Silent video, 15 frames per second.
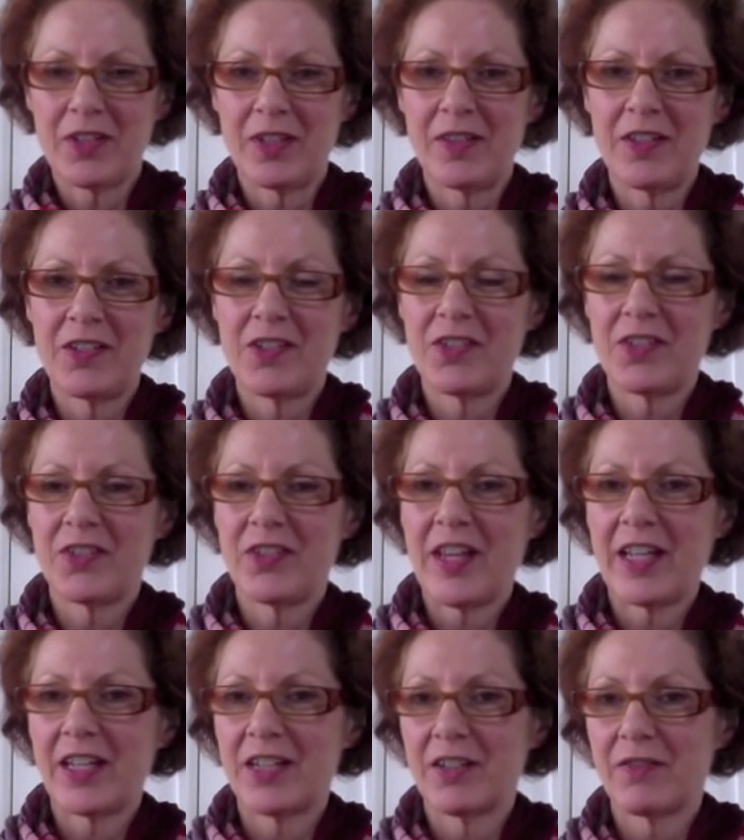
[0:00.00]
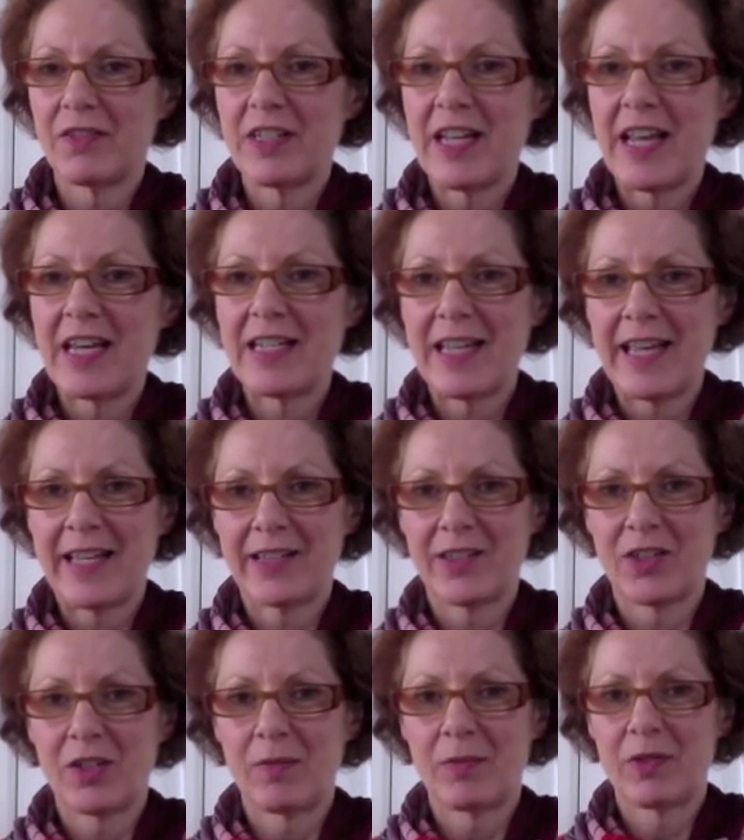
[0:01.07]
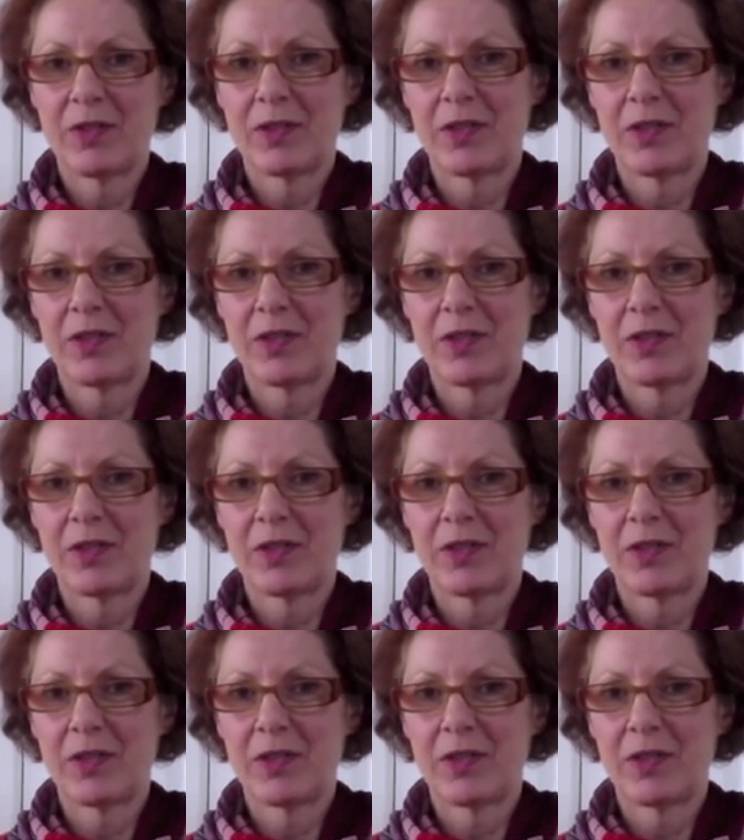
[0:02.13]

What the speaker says: and this is the second of 10 excerpts